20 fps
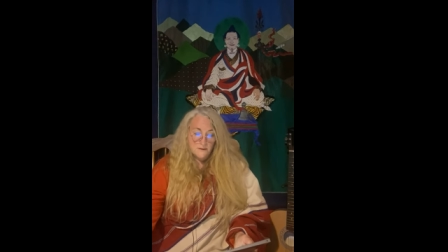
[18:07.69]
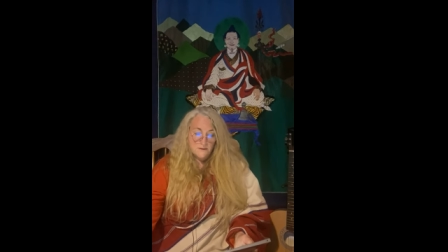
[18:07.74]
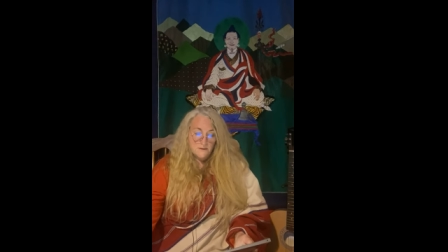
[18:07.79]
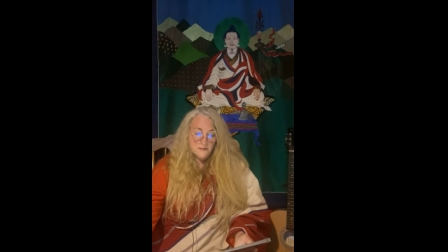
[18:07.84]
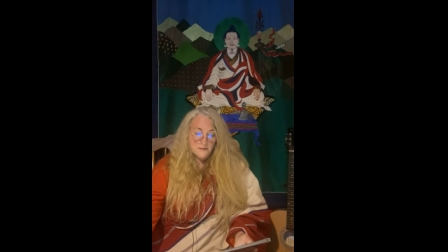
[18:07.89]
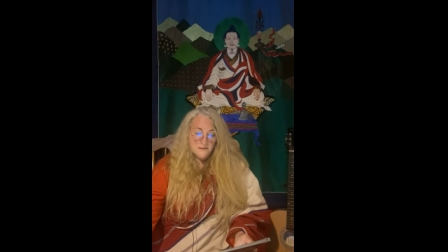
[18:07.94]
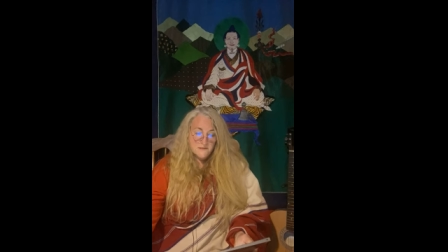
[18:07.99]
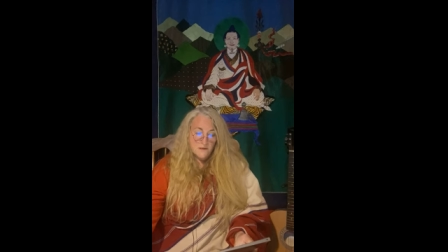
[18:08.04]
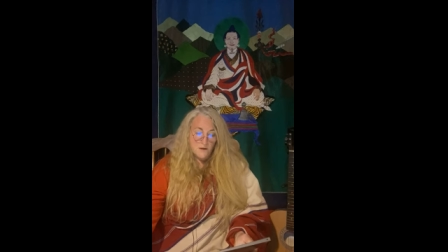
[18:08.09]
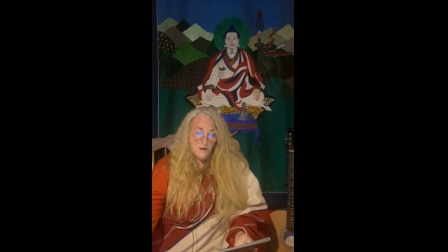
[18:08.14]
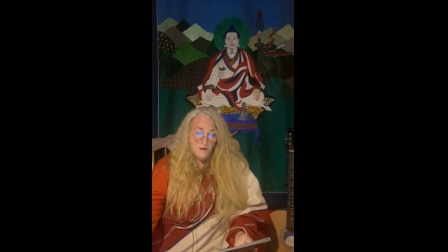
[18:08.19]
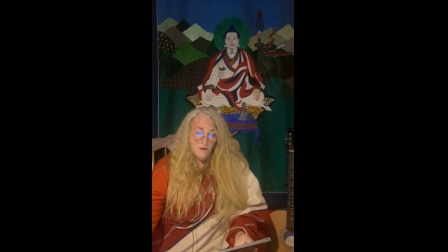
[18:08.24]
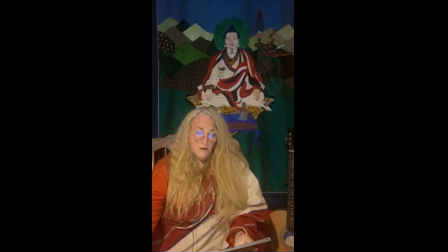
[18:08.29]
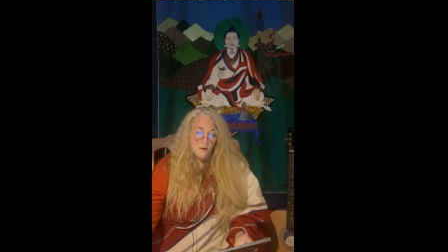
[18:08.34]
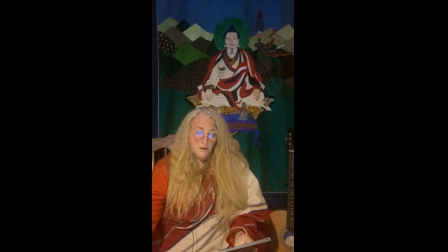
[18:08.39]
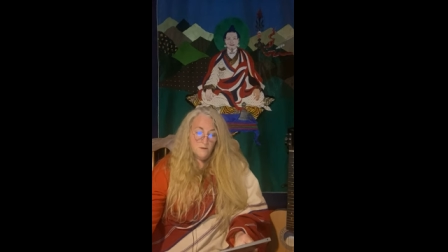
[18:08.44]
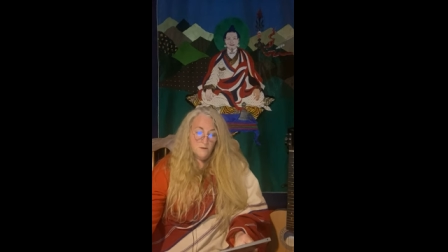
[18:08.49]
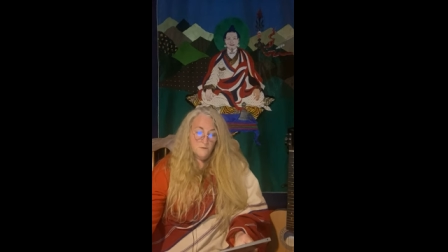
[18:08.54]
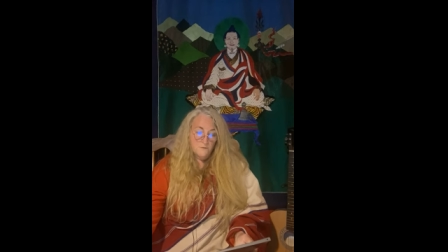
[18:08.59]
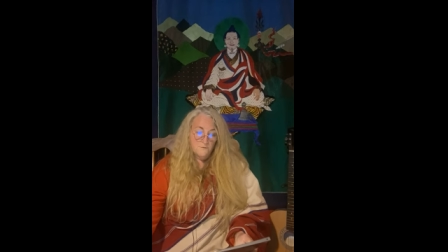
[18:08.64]
this
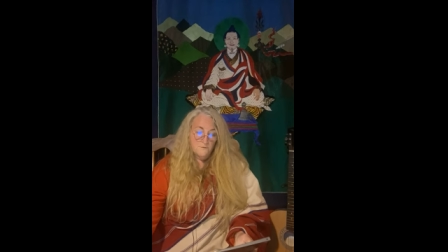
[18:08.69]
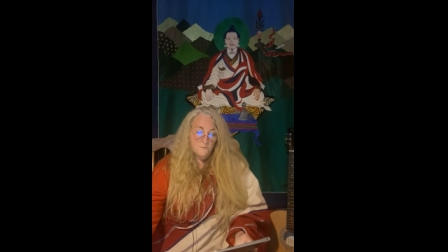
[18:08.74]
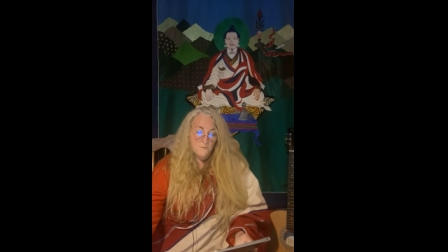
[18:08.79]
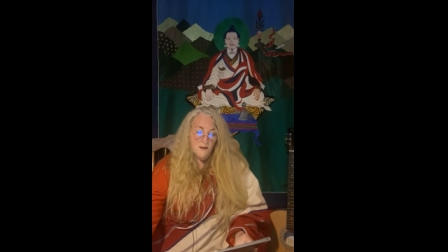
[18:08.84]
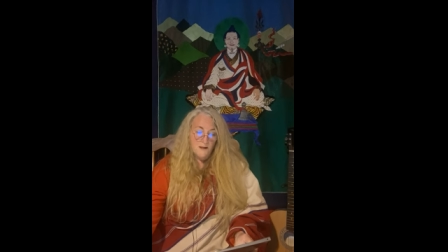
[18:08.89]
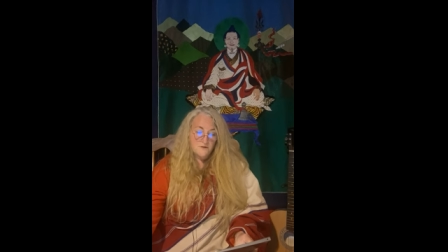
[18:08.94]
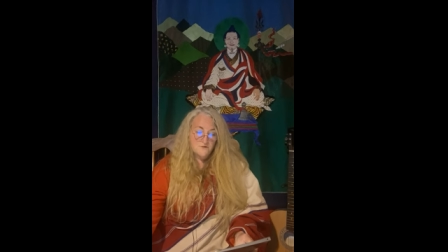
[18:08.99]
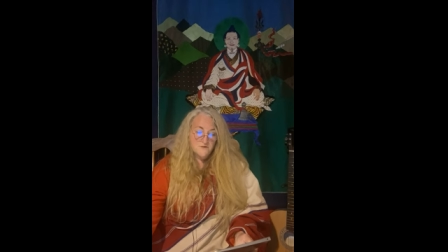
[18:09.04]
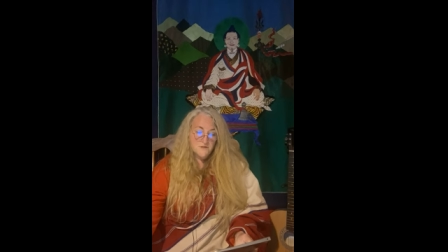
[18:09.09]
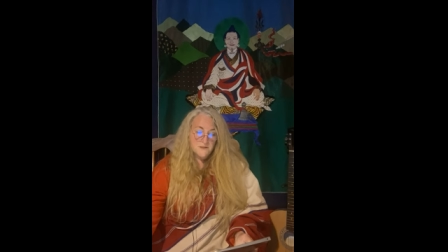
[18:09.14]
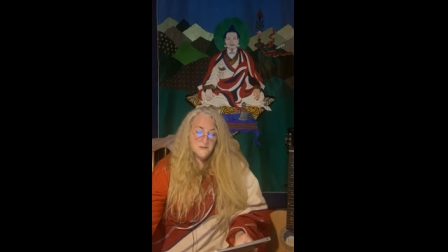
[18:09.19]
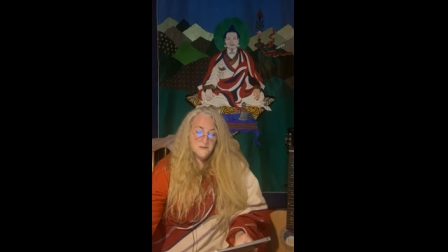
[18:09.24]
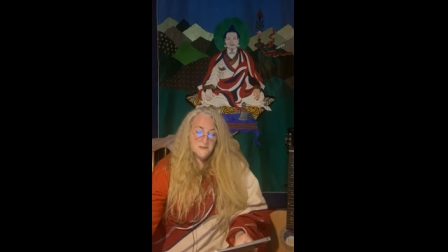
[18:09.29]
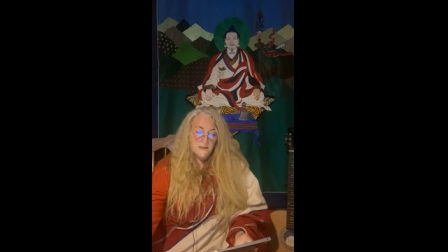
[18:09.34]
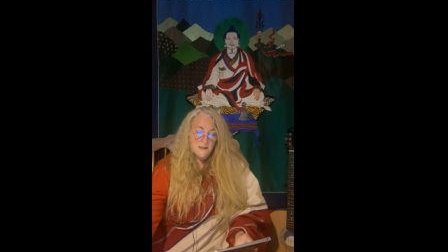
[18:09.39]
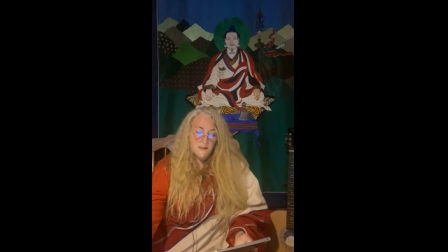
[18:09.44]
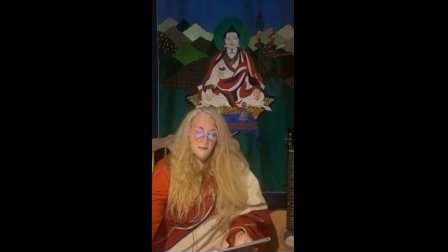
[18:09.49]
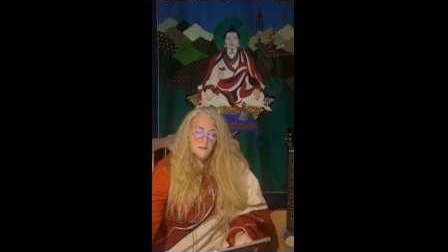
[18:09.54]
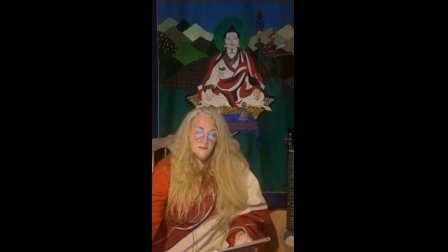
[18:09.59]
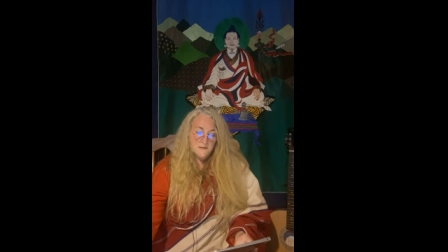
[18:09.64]
earth of
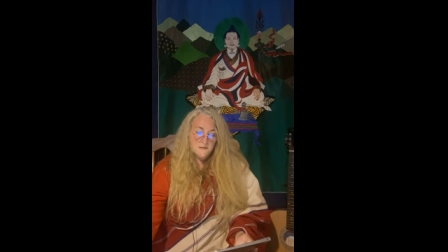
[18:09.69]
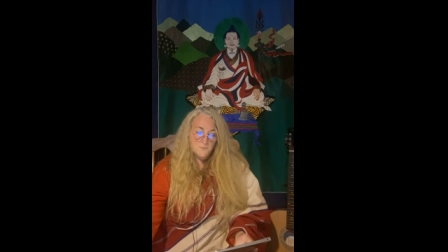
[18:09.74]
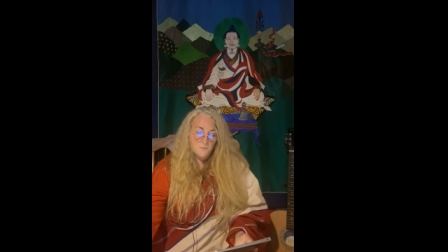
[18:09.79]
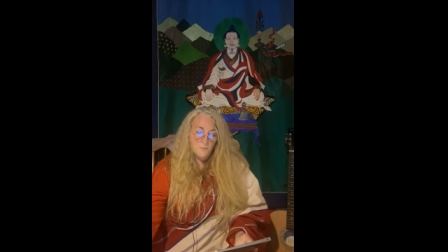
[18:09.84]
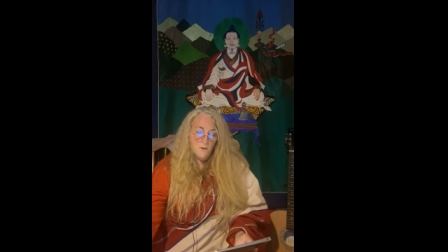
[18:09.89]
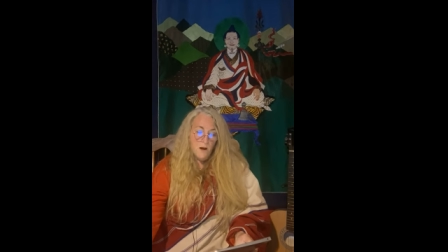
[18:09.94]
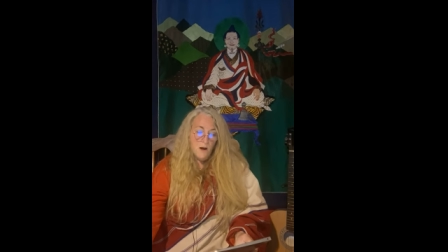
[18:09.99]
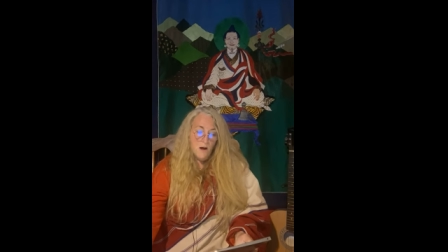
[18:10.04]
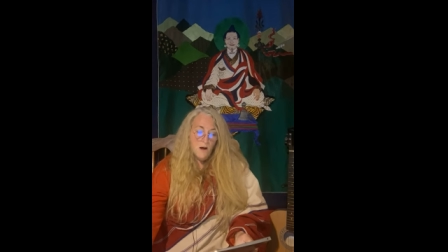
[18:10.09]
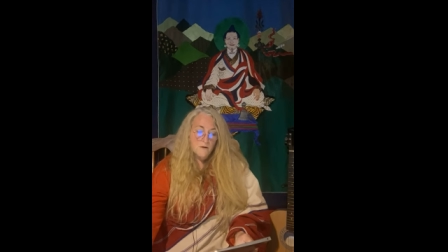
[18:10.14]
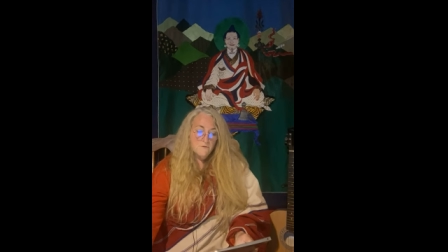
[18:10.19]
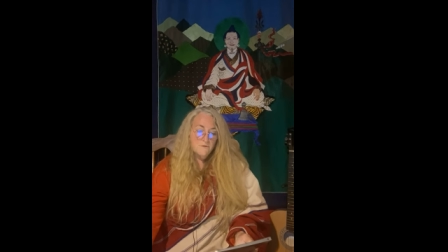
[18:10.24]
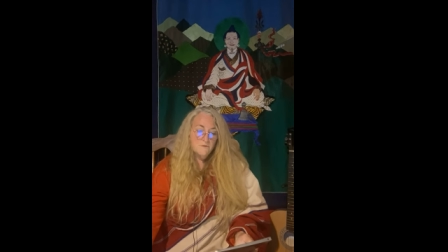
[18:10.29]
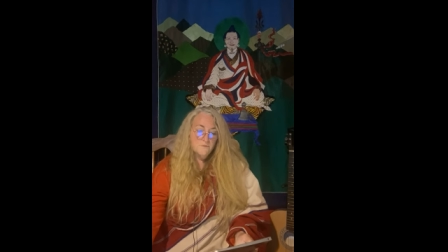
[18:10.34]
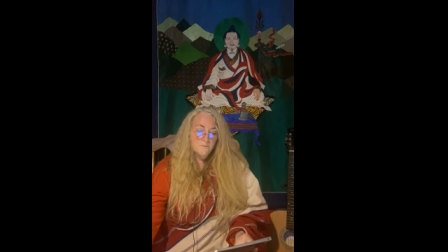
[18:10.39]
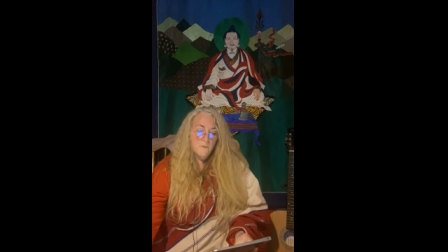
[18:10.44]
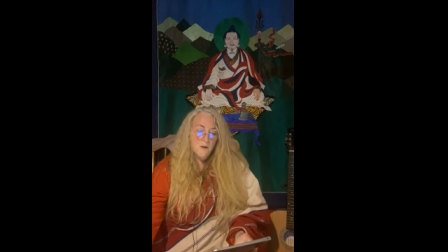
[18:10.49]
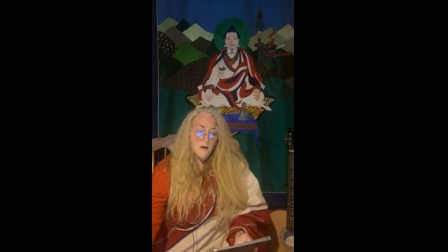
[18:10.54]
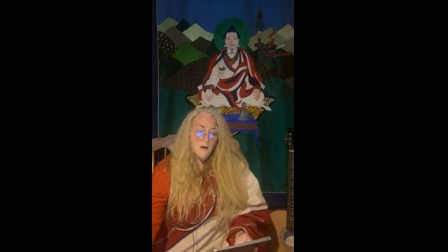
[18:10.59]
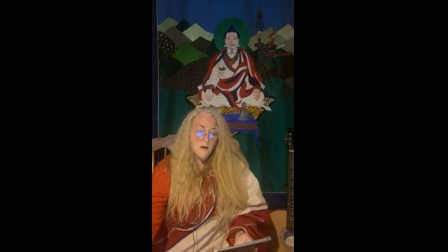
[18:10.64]
majesty, this bar
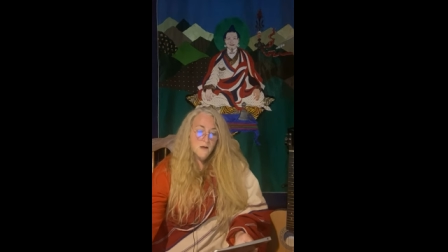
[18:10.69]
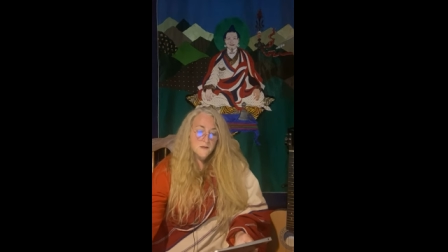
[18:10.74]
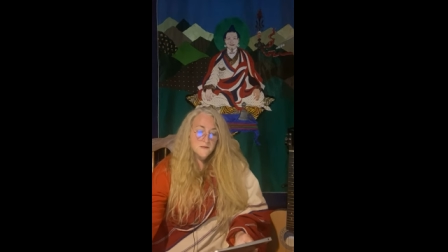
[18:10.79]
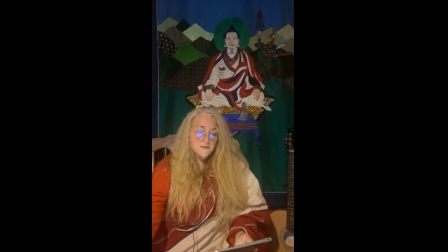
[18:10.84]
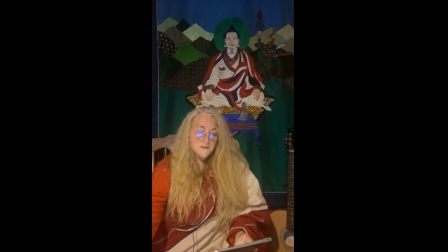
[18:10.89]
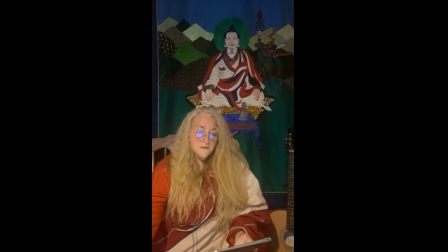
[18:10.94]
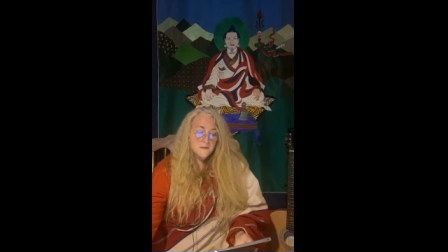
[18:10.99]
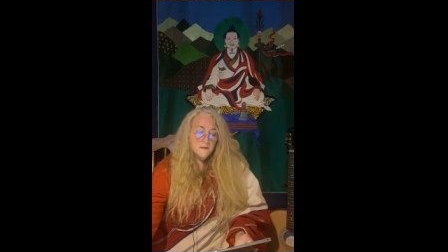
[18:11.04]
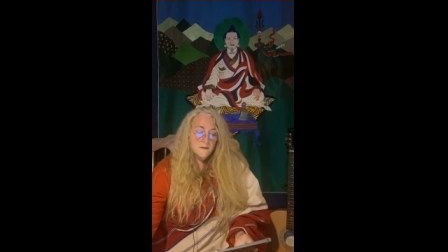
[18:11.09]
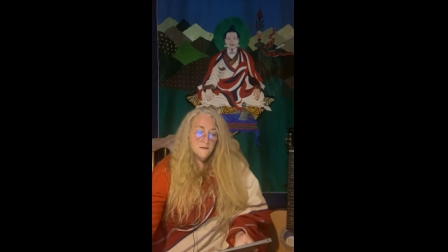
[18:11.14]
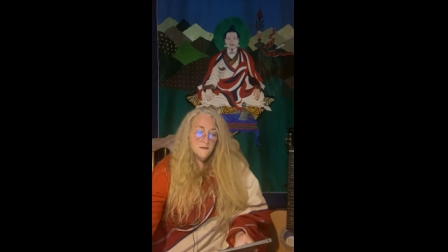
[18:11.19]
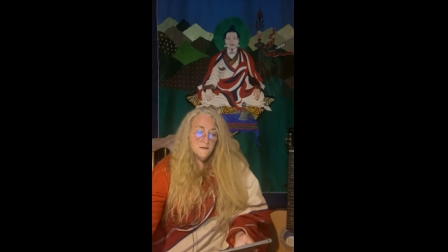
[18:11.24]
of Mars,